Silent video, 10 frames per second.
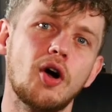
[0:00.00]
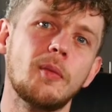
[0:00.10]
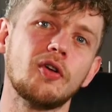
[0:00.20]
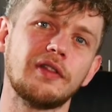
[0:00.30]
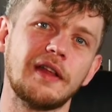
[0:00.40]

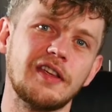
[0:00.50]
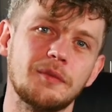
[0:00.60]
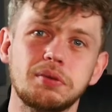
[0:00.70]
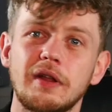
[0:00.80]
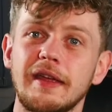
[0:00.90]
almost like he's
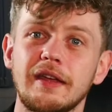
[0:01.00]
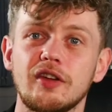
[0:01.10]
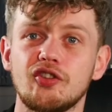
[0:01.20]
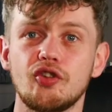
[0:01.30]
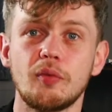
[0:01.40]
playing
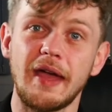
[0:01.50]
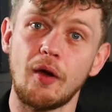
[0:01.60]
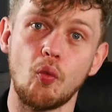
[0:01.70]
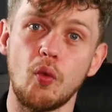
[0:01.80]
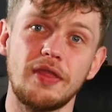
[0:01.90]
a duet
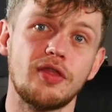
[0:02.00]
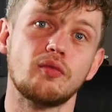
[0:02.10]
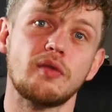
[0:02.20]
with the